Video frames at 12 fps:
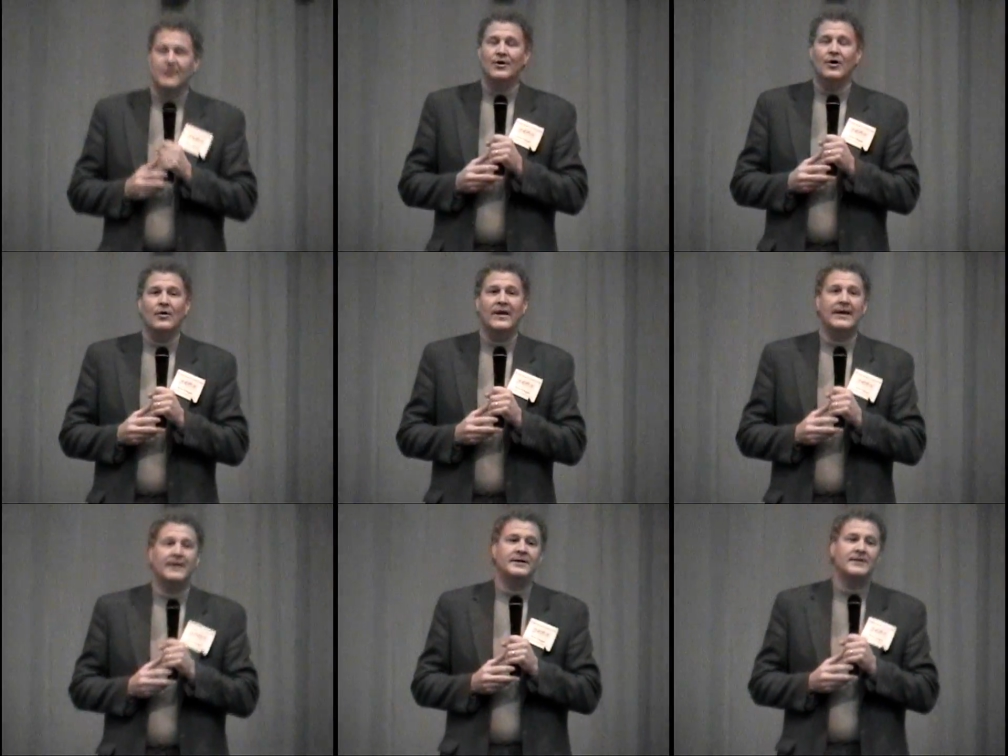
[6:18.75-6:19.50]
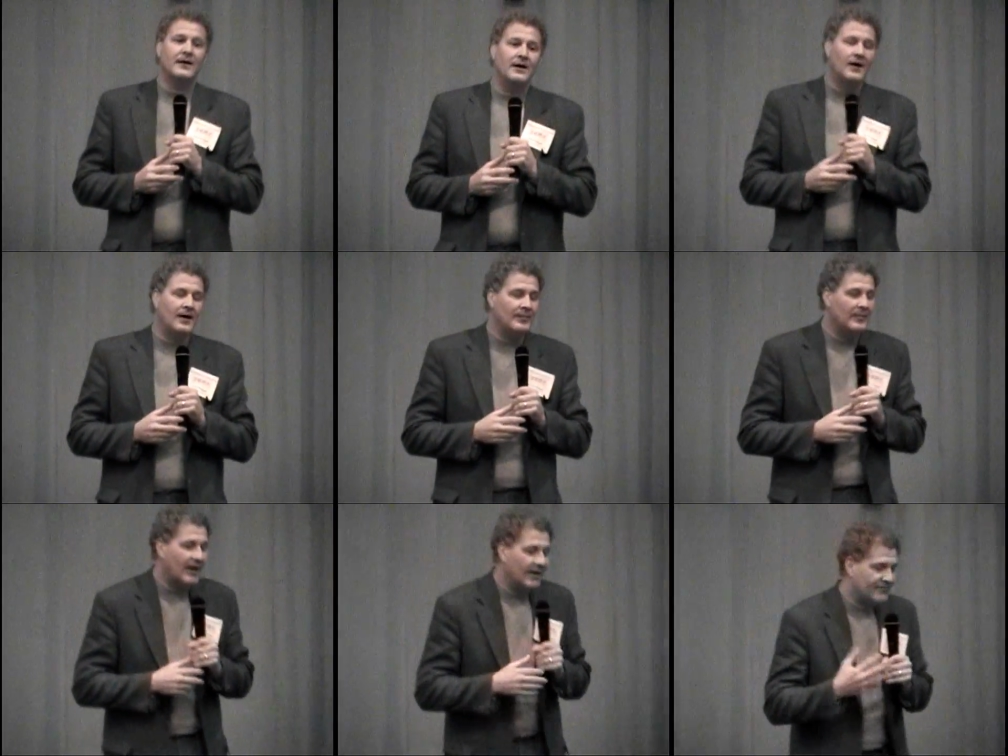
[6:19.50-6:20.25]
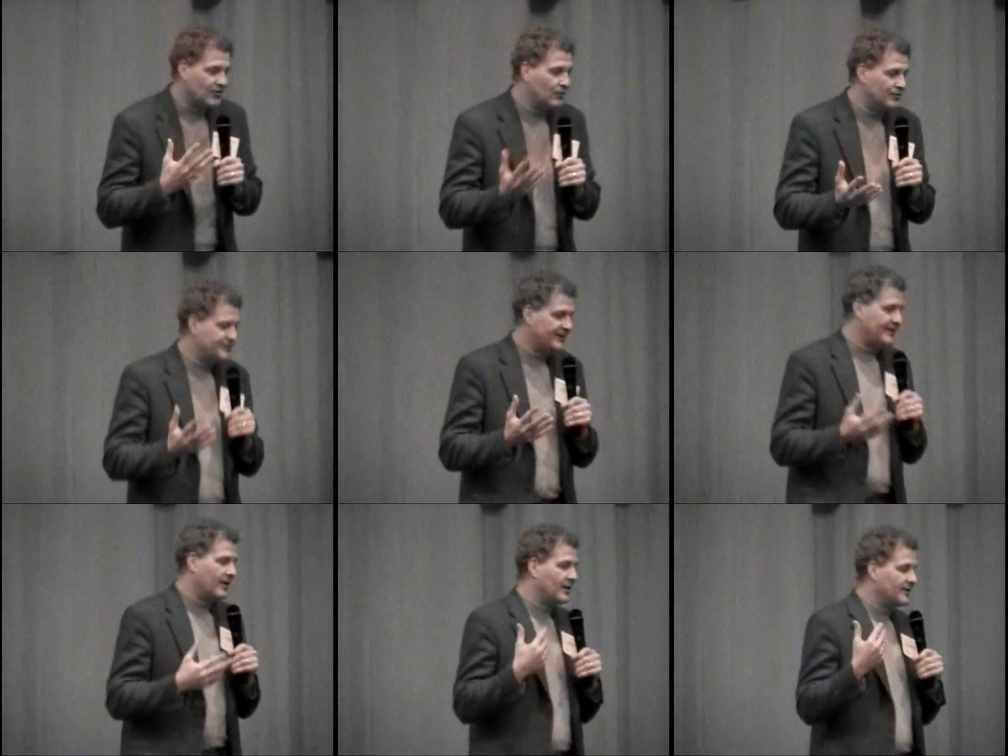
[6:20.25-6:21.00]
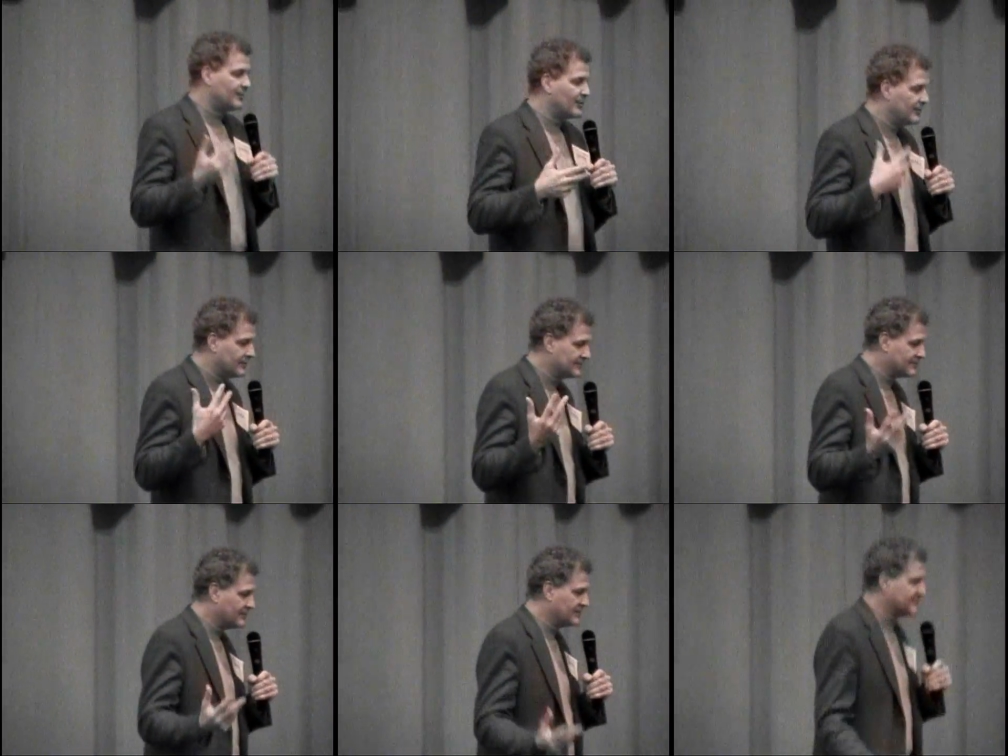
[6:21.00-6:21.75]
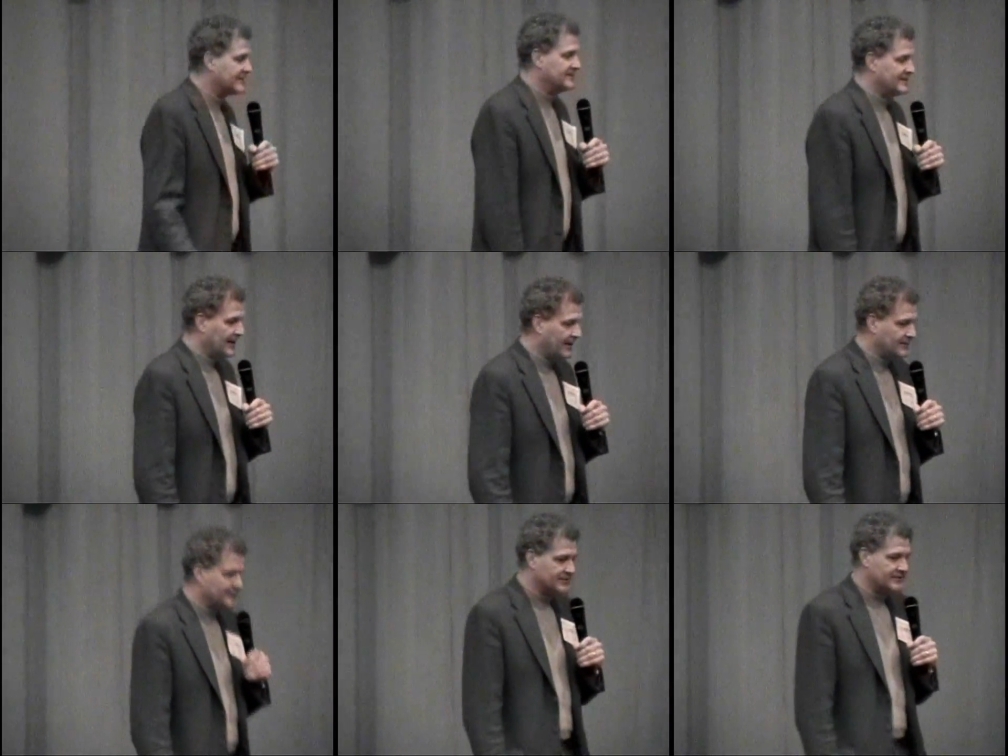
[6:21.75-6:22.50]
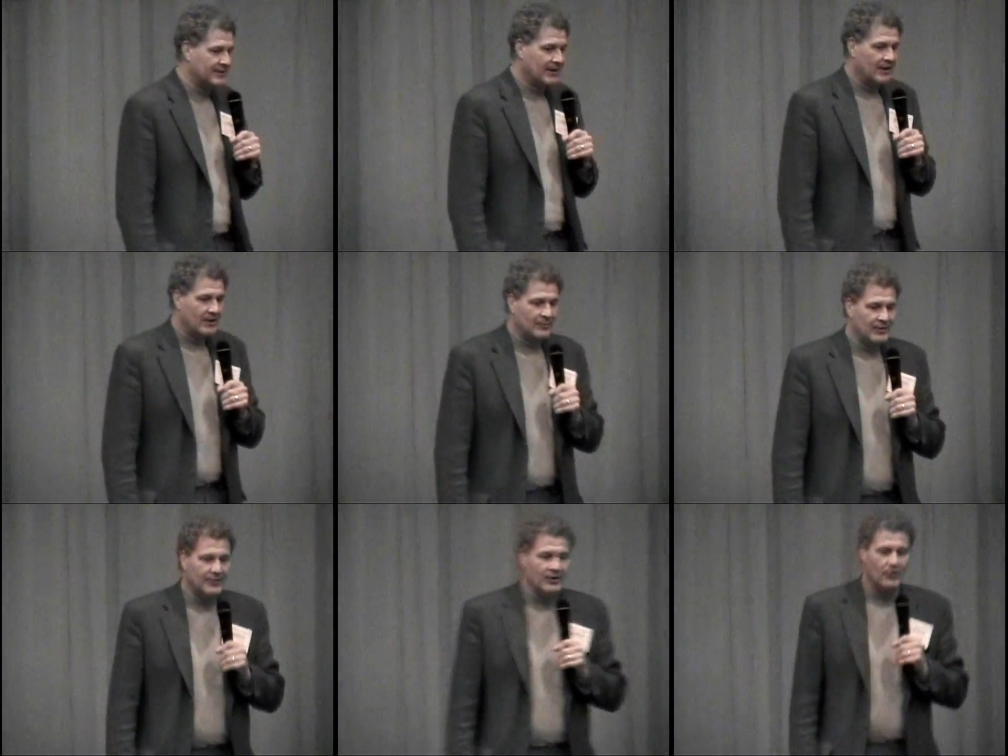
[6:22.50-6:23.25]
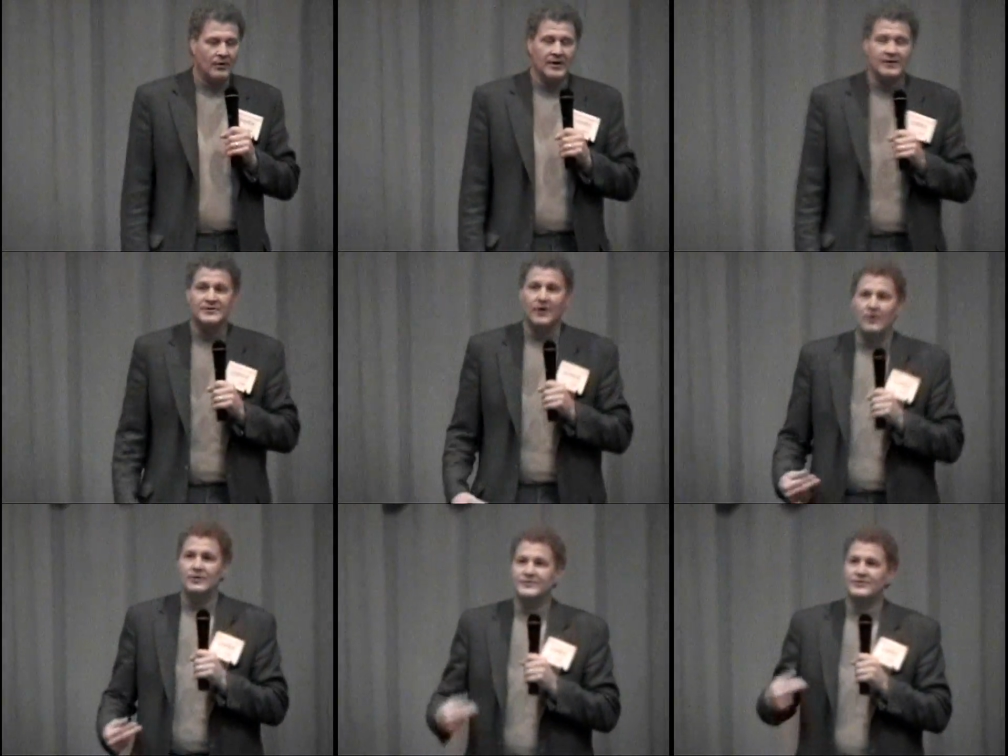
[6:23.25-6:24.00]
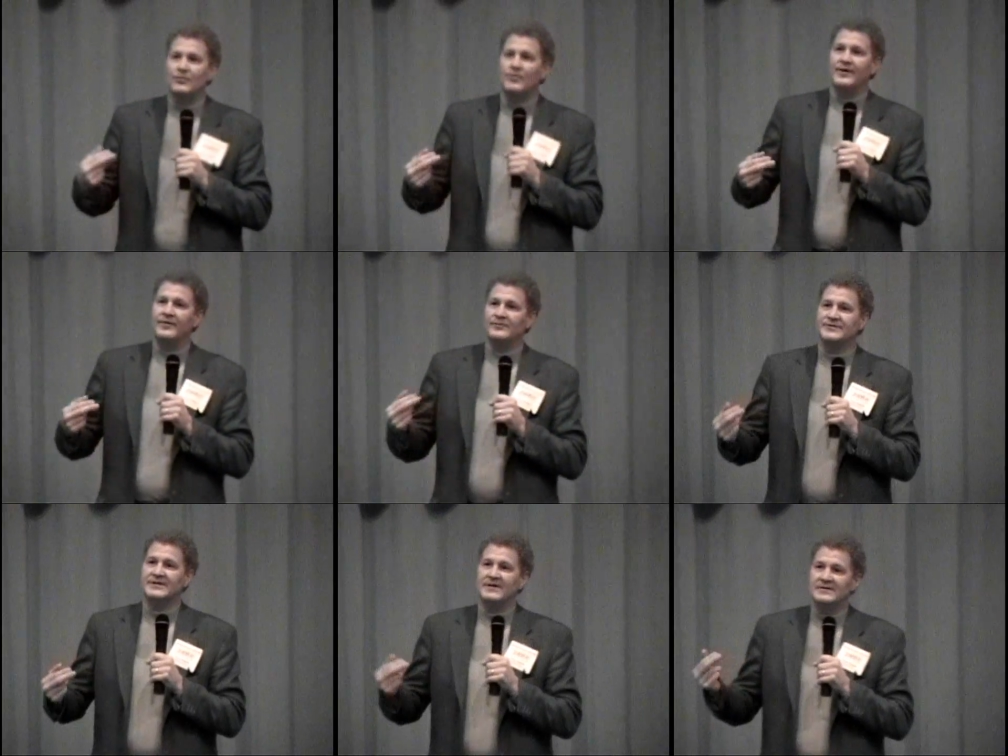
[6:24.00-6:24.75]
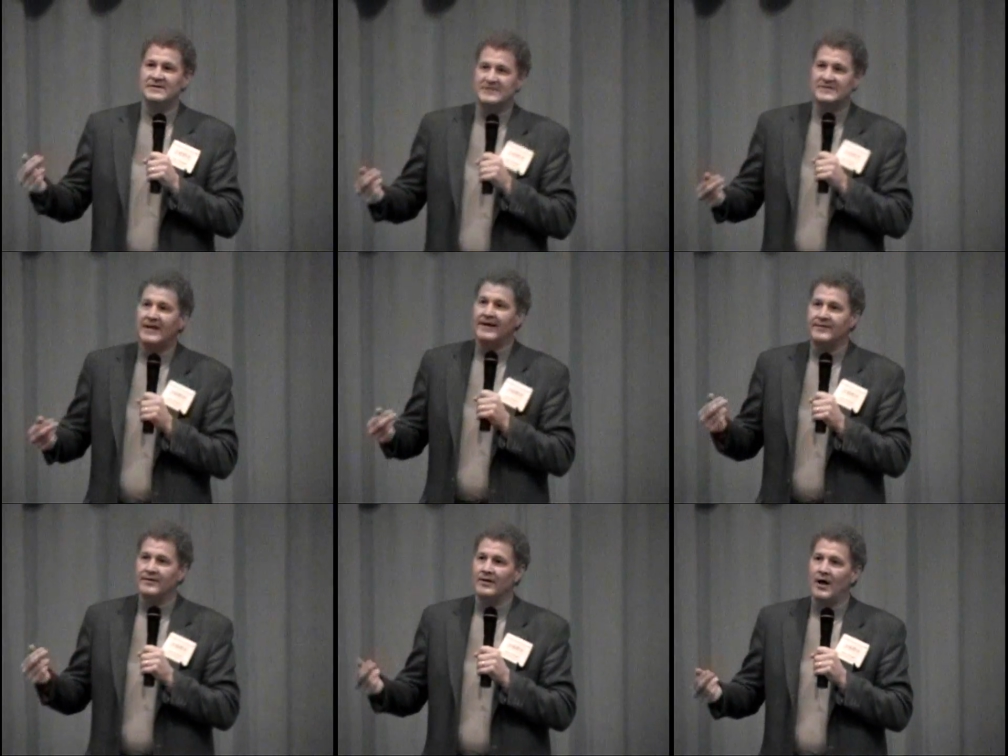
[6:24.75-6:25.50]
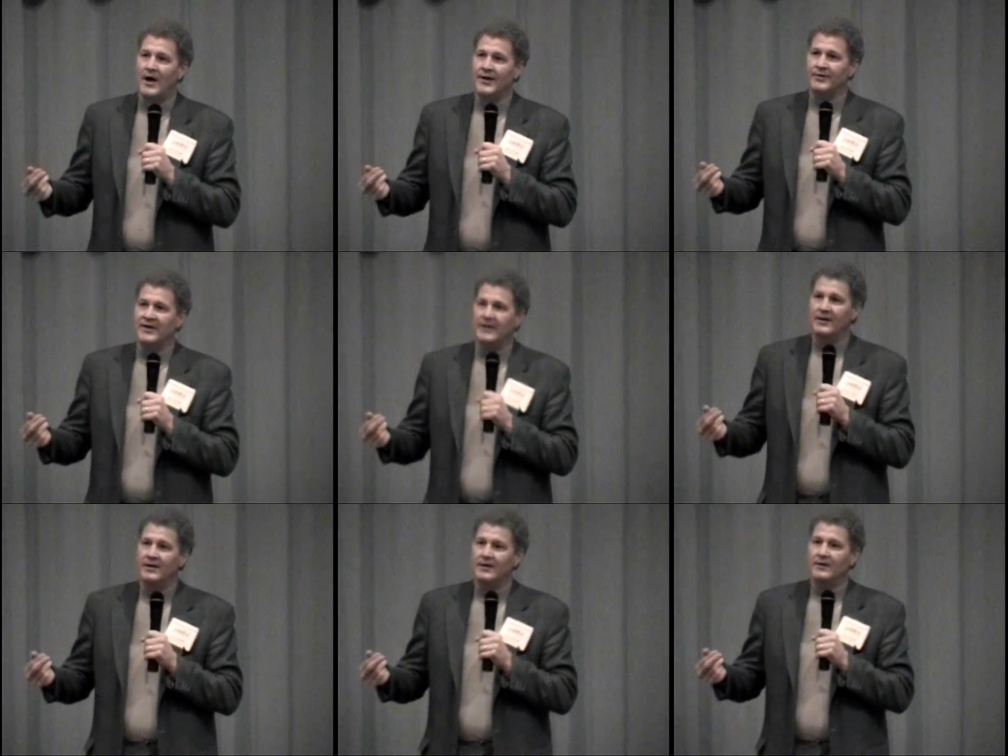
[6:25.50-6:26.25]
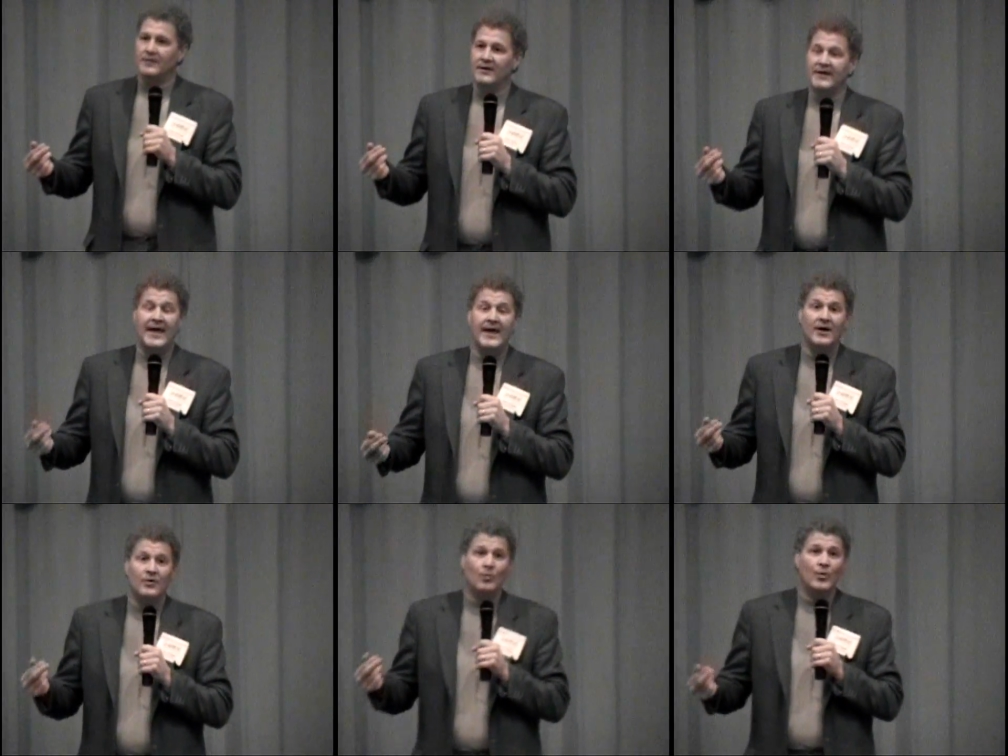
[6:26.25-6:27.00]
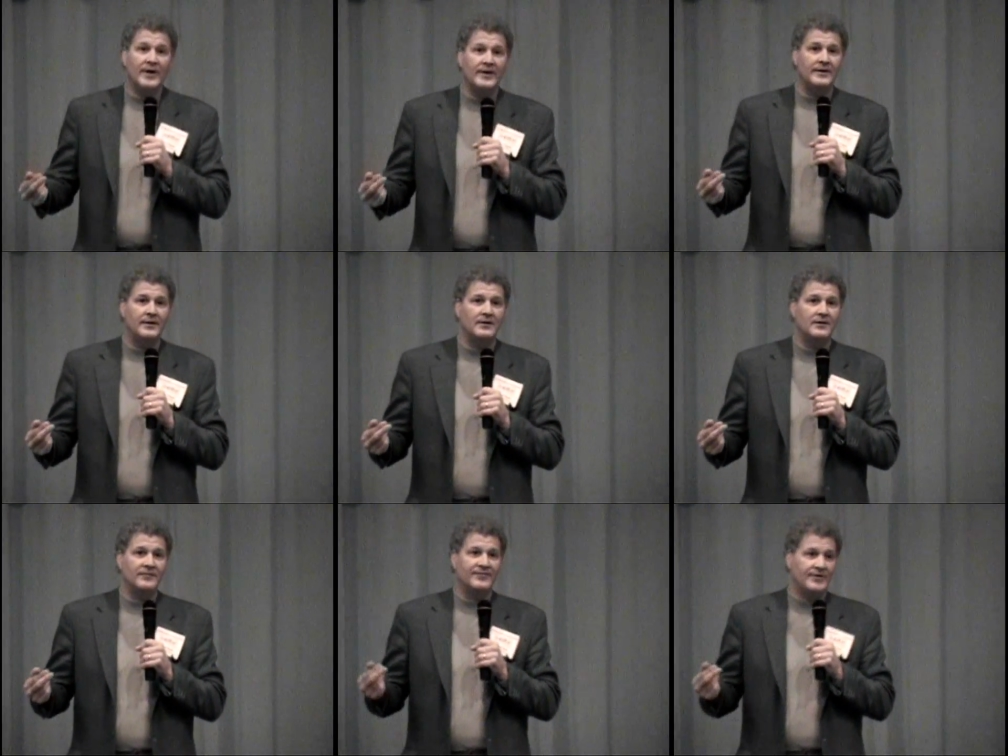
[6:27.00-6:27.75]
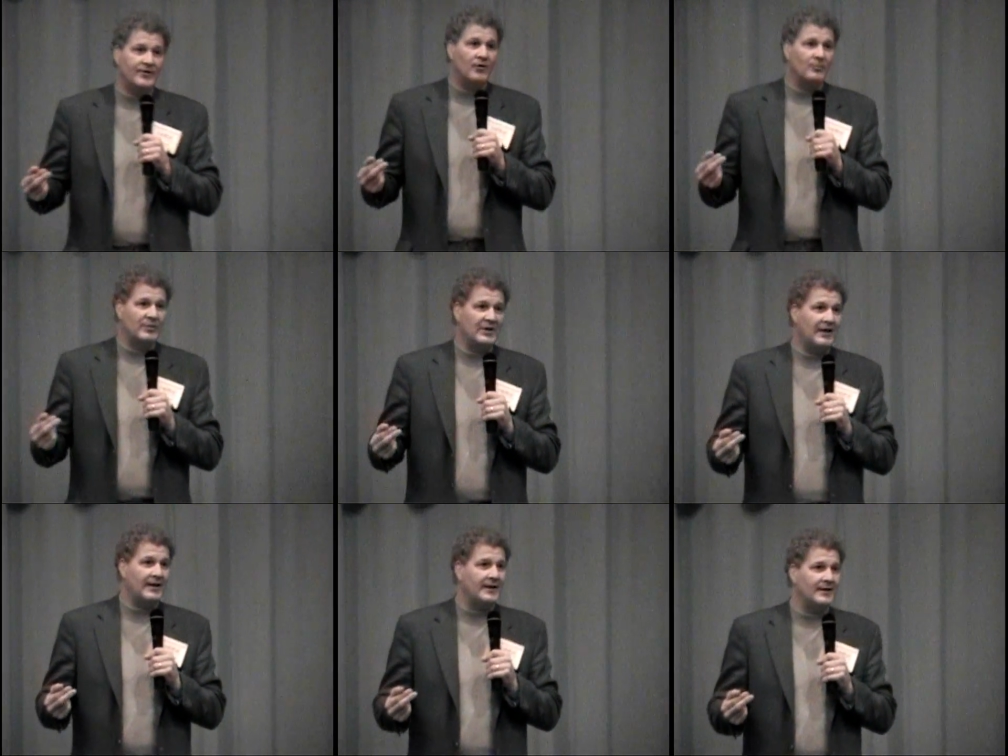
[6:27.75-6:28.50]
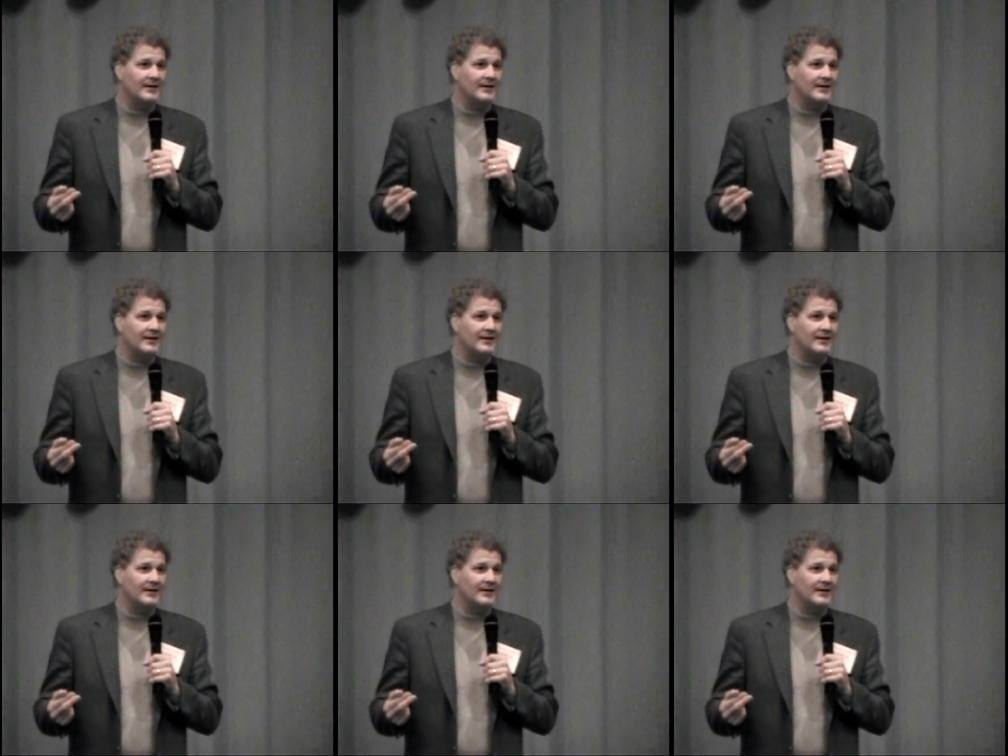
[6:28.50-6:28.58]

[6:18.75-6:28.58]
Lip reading: You know, and I've told you that entrepreneurism is contagious. You know, it's also one of those things that's like the lottery. You can't win if you don't play.